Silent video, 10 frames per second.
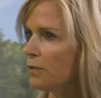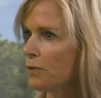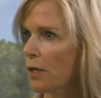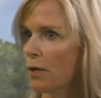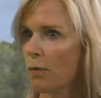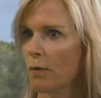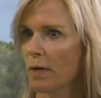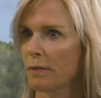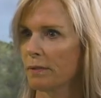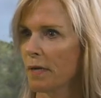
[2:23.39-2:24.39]
So
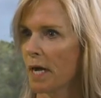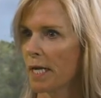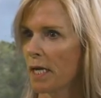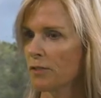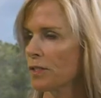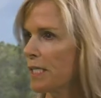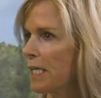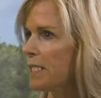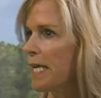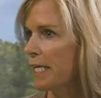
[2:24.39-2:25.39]
I
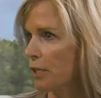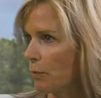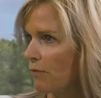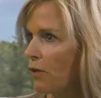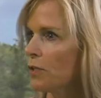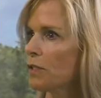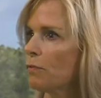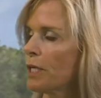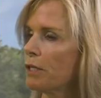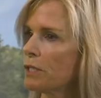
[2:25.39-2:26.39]
understand taking the reverse of
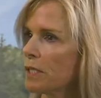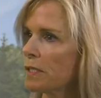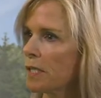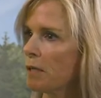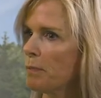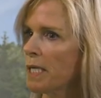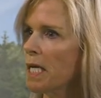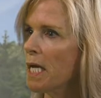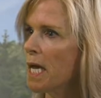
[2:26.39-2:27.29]
what you just said, but